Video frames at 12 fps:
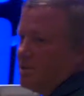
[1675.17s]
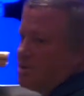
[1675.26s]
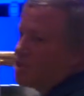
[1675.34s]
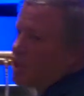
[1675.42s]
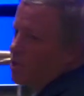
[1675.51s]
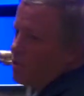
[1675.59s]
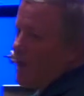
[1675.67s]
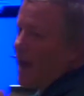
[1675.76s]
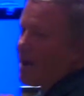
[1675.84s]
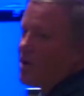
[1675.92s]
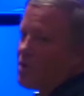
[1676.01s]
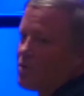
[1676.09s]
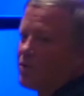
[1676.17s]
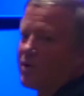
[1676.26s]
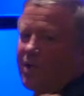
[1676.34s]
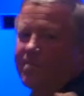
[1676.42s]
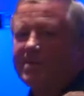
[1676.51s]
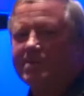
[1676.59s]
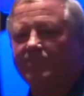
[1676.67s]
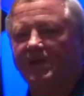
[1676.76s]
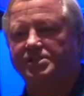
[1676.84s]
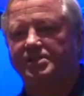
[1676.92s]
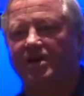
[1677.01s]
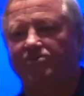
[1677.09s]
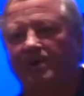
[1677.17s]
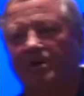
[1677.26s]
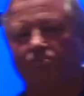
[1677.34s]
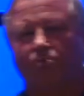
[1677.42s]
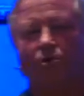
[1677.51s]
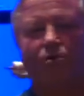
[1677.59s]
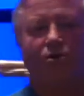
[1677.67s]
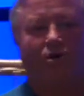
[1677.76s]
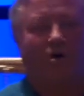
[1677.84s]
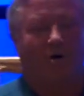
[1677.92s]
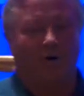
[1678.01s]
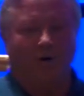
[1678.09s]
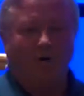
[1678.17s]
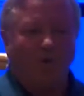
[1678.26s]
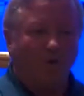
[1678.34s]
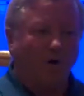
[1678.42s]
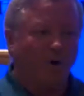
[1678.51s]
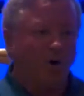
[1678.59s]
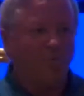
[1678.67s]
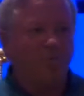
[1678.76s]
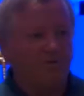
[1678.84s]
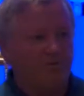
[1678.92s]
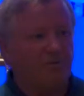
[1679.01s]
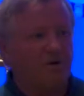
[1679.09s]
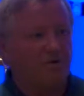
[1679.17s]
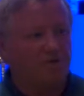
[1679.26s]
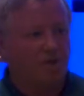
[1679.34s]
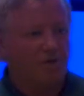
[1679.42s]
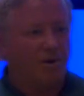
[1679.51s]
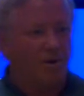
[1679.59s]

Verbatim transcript: So how, what do I mean by southbound protocol? Well, OpenFlow is a,